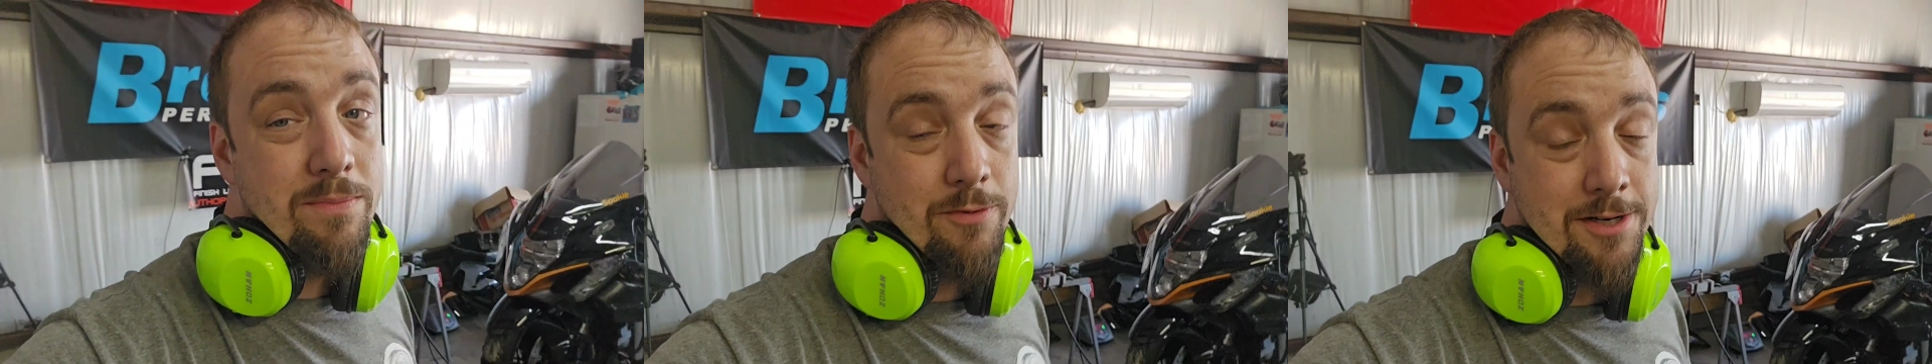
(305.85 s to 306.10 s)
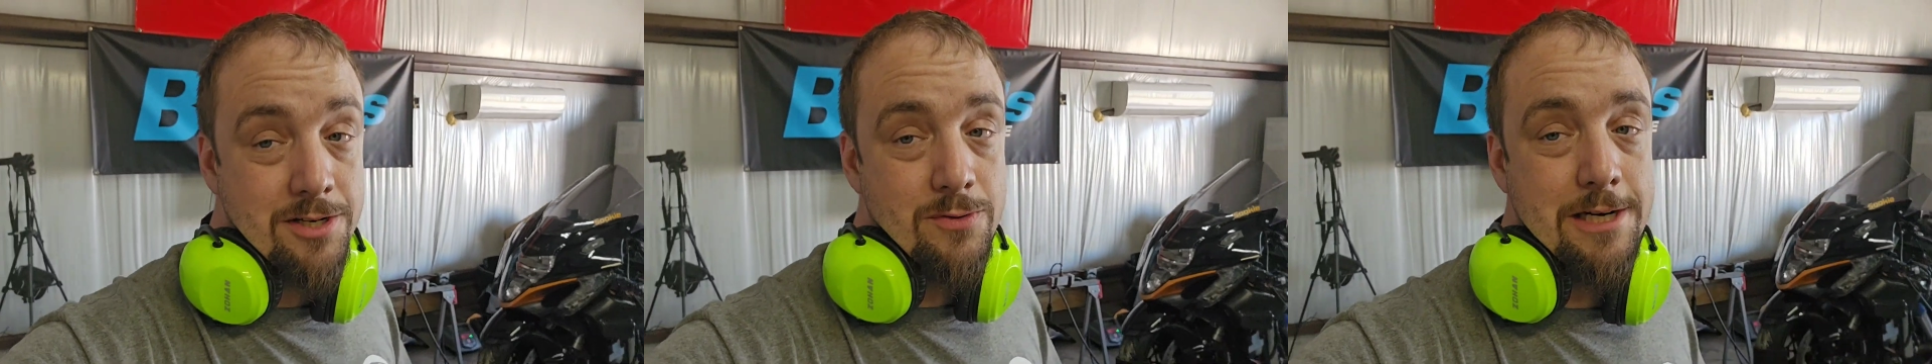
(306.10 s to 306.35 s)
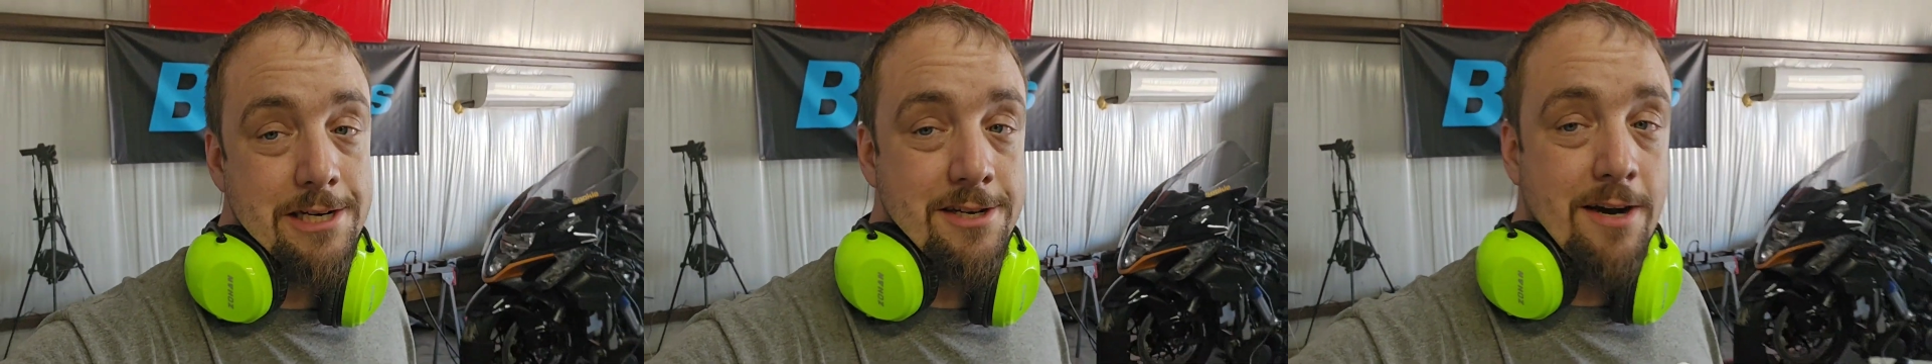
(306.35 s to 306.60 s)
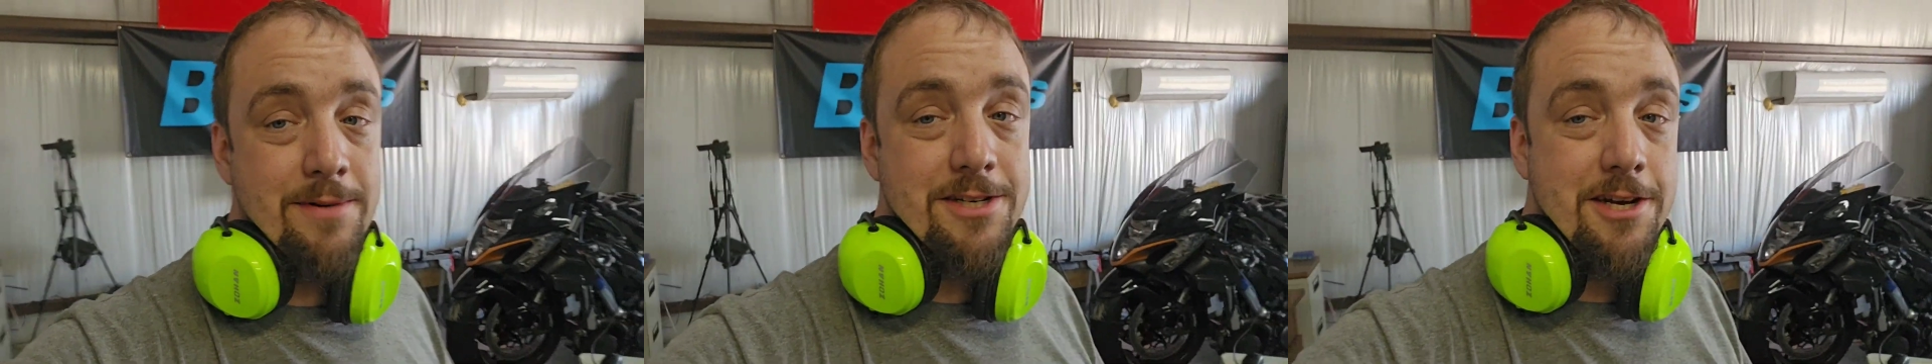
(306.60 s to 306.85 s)
which is what you saw
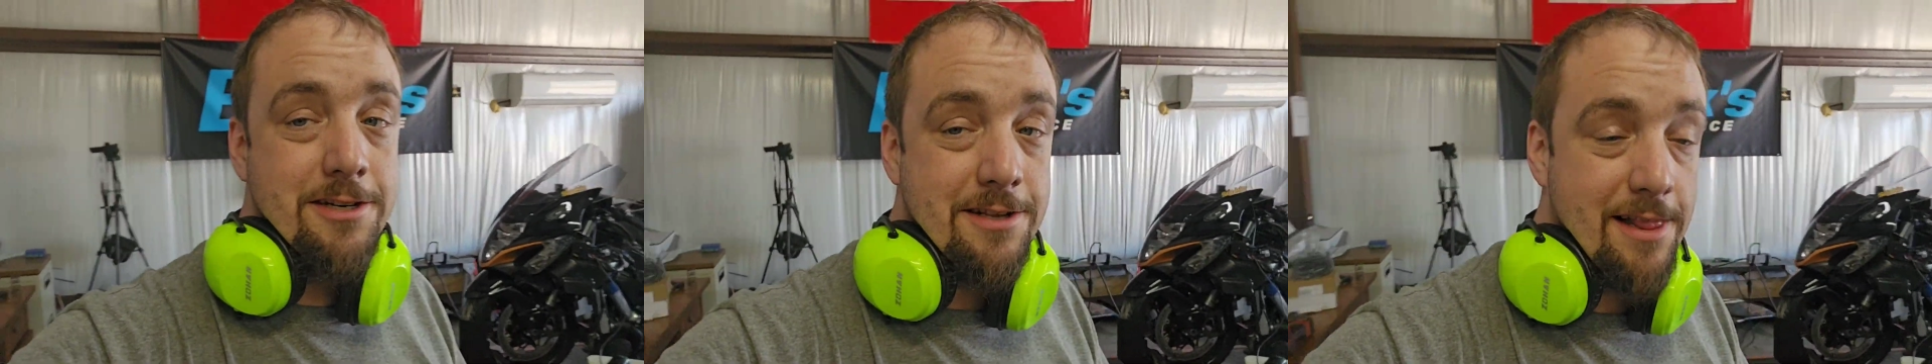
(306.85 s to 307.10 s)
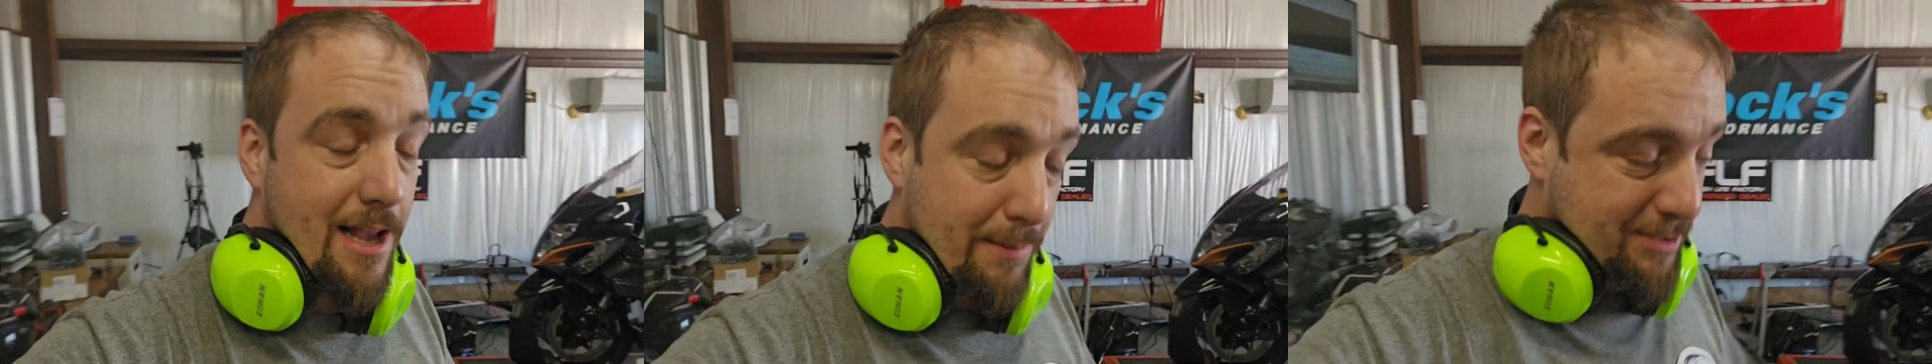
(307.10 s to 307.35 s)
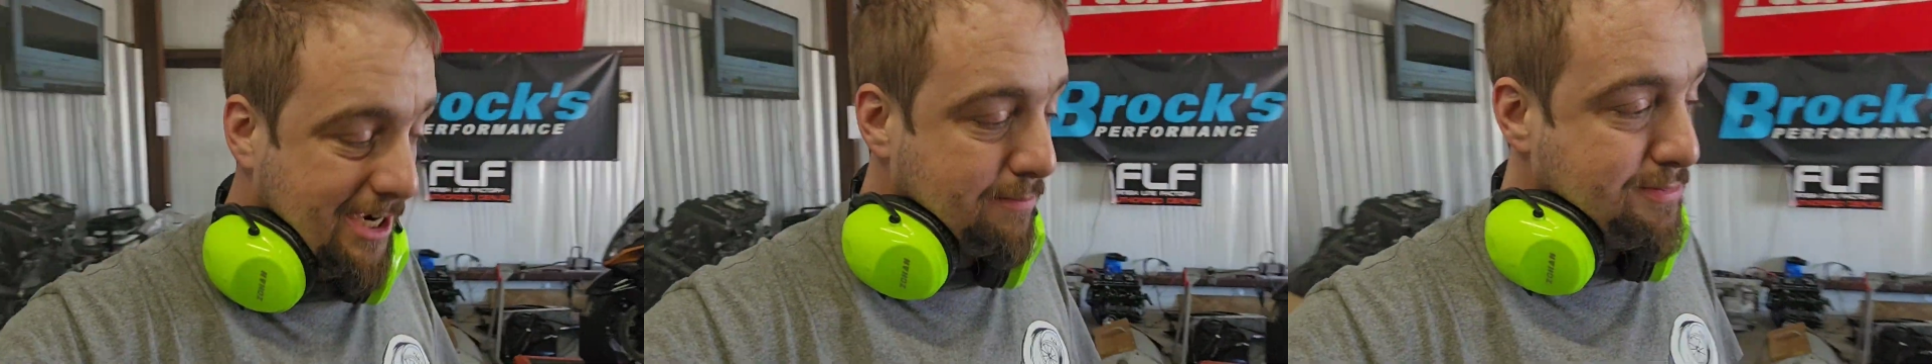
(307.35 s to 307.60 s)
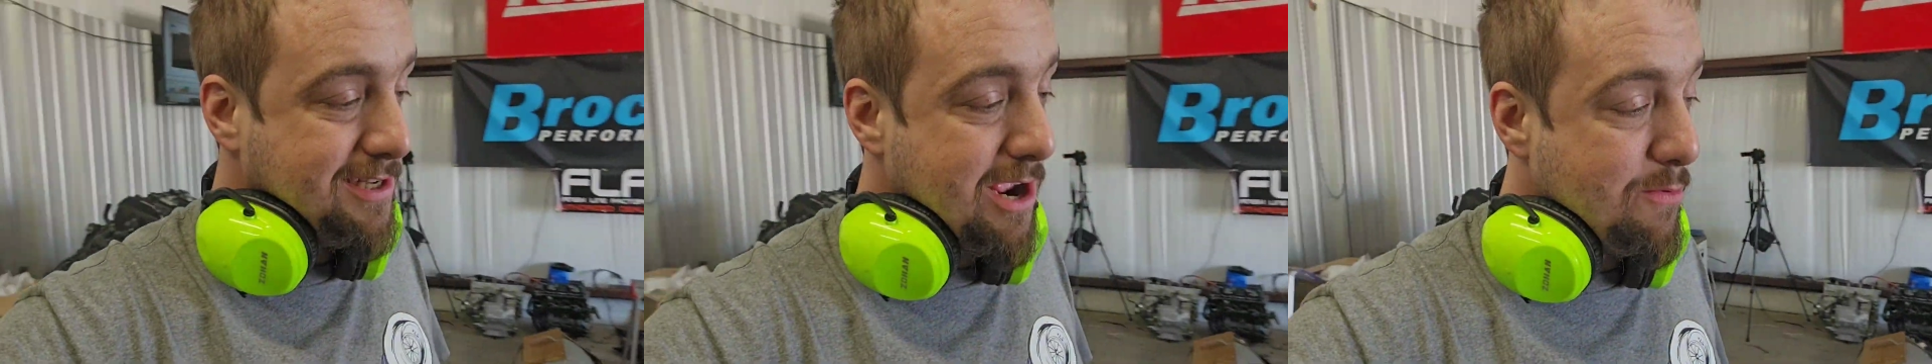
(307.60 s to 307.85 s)
me change on the laptop.
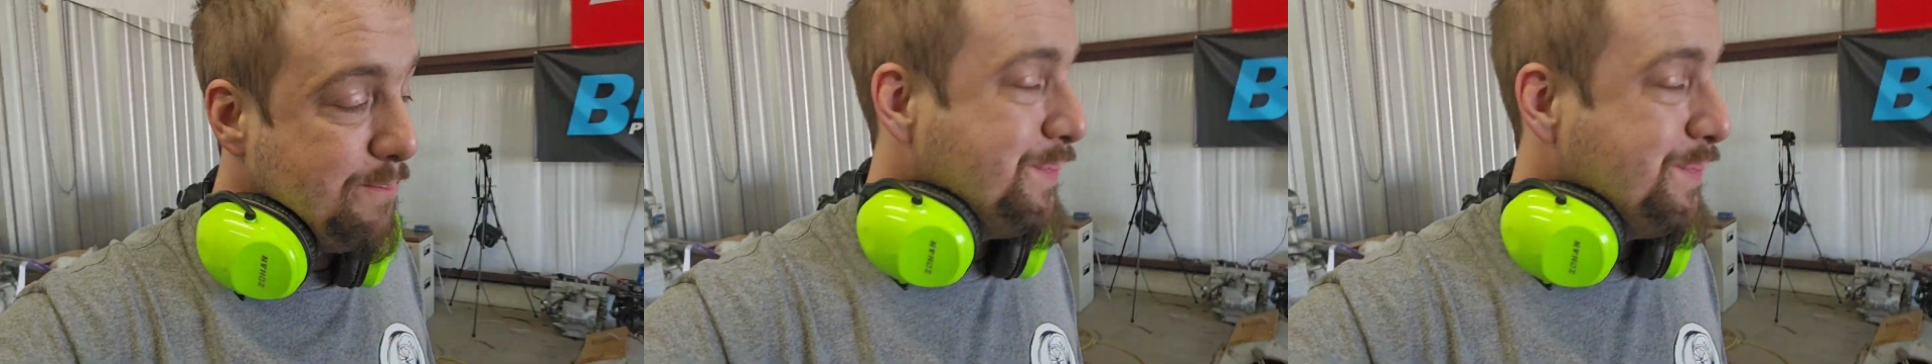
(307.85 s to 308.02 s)
So,